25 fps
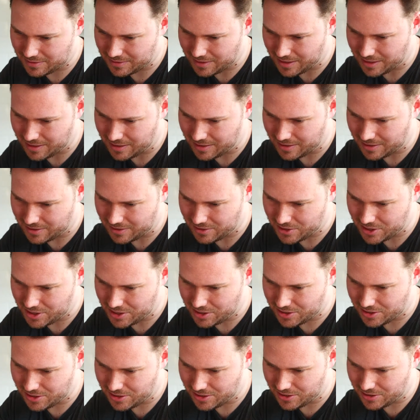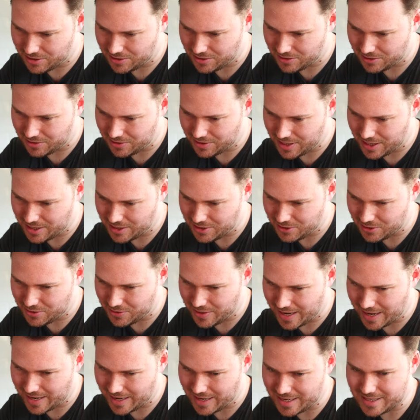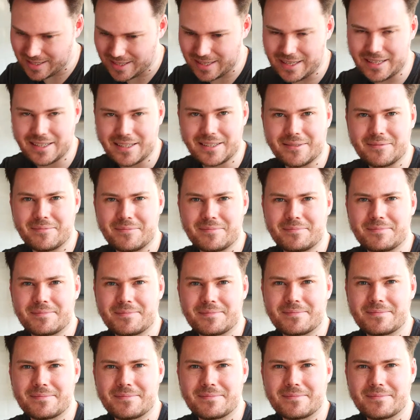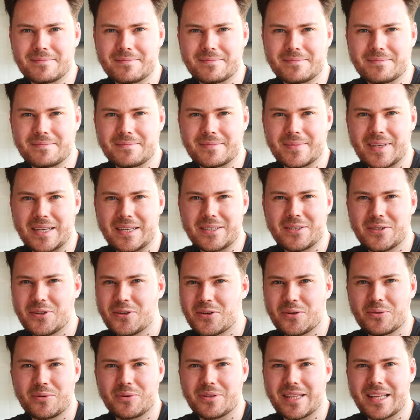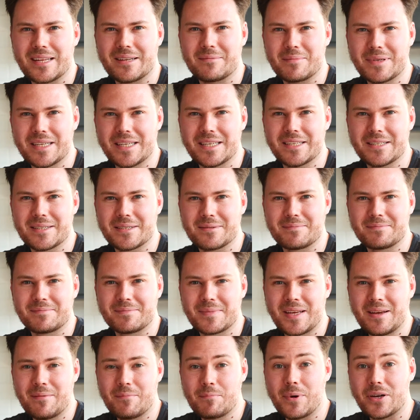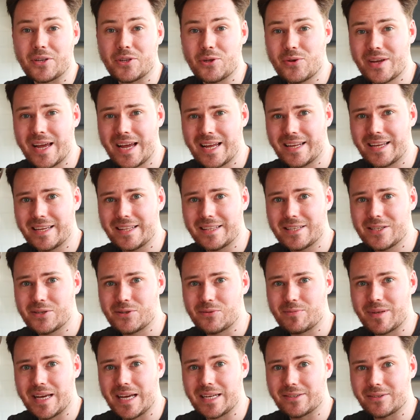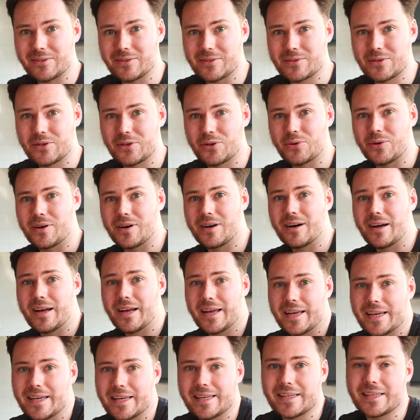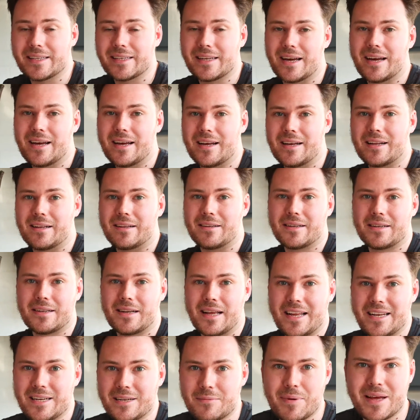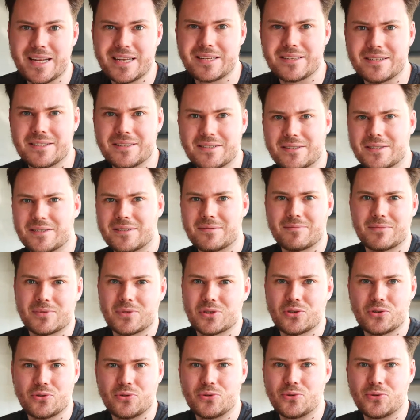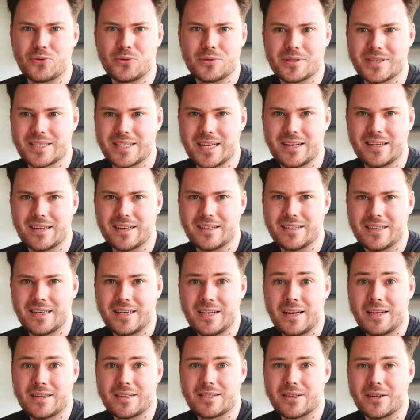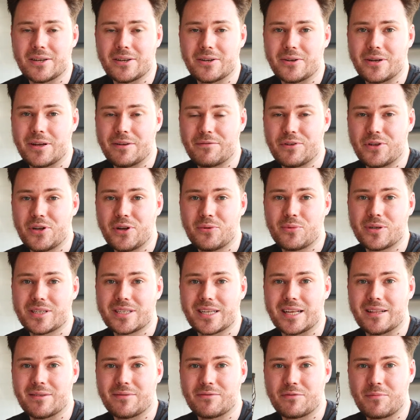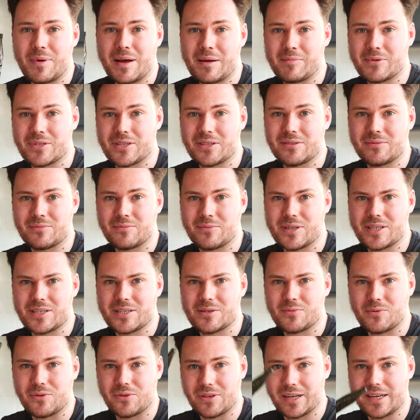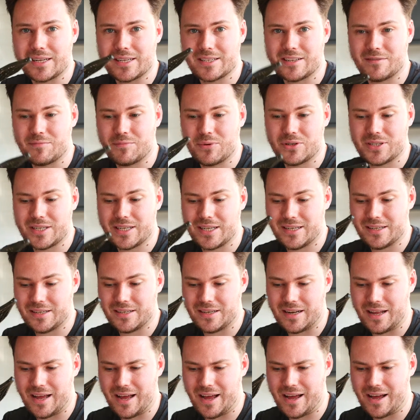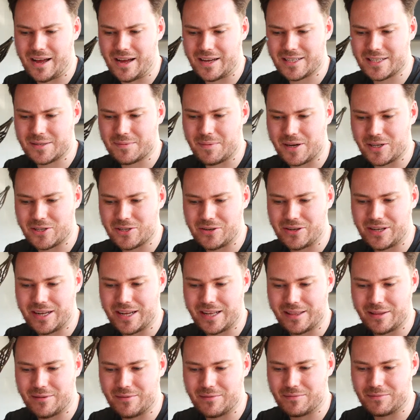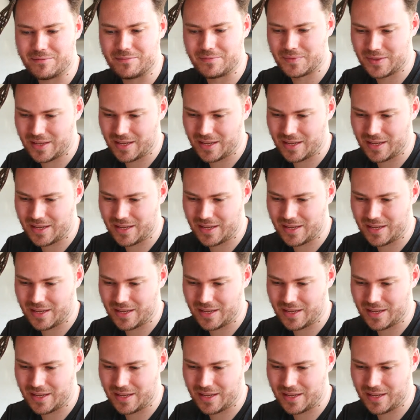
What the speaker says: The Shinto, they do ASL. I don't know what that means, but you can get these from Dandelscan, who are a independent tool seller. So if you don't want to get them from Amazon, which is what the links I put in, I suspect you can get them